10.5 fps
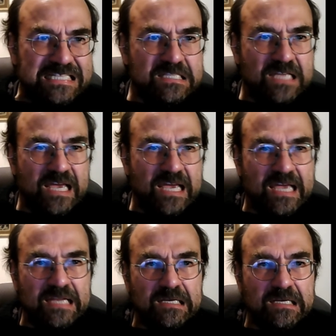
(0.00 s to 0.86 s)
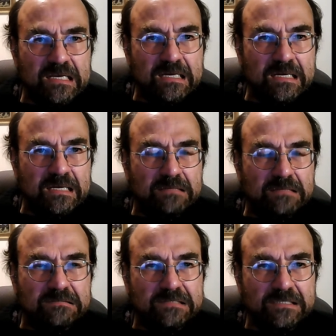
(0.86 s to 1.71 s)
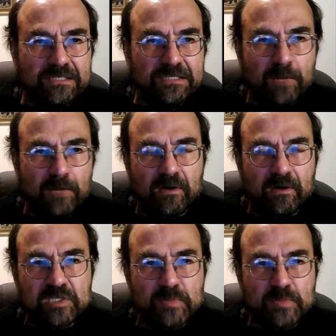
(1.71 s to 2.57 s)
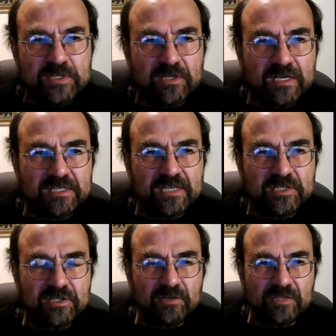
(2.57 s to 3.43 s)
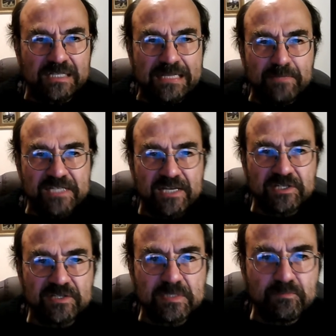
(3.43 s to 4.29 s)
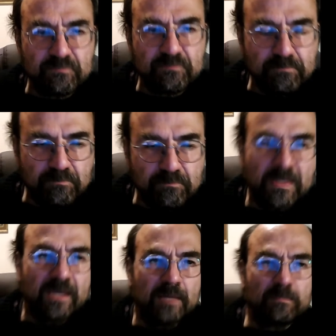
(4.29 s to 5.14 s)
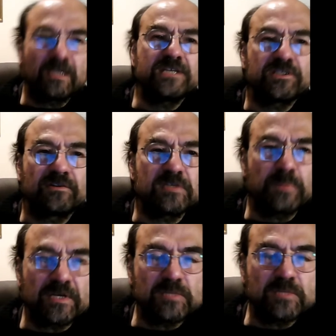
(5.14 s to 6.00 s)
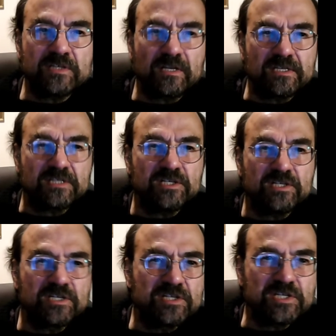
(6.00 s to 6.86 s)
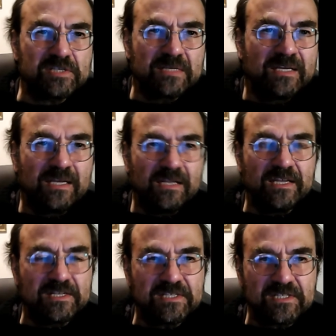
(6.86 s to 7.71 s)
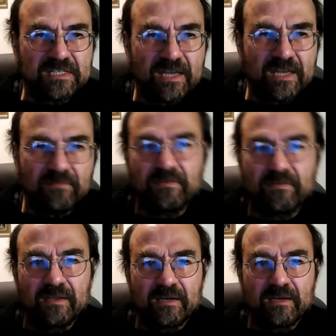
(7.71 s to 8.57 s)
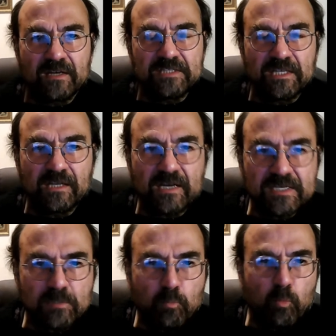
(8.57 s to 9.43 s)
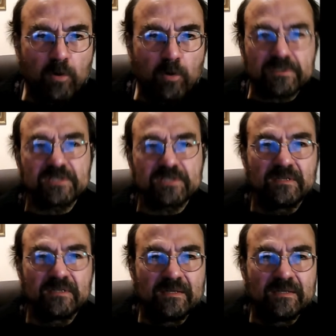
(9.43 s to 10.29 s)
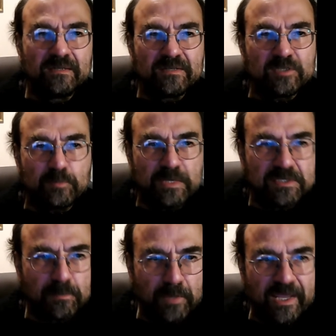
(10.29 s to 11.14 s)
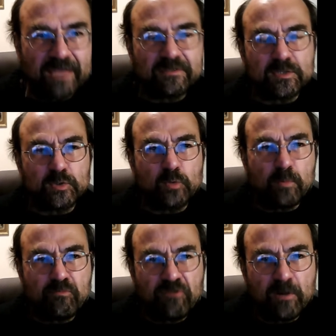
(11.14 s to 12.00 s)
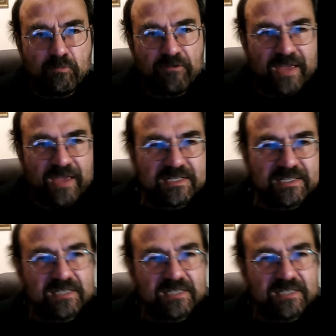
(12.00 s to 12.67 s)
then you know, our specialization, like the limitations placed on us by specialization, can just lead us to kind of idealize and want to be something else, or to appropriate